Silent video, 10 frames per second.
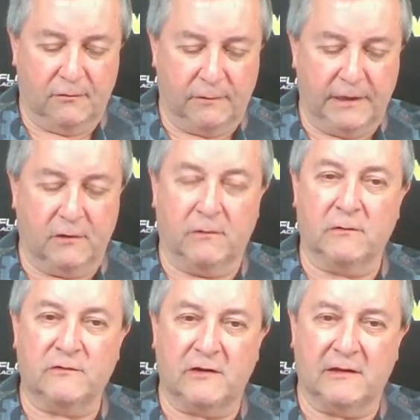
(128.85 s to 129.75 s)
3
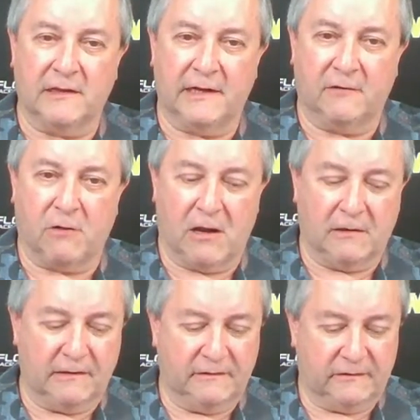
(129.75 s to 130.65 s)
goals, leading
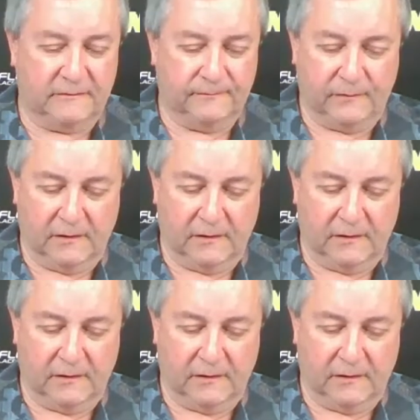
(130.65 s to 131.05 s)
Rollins.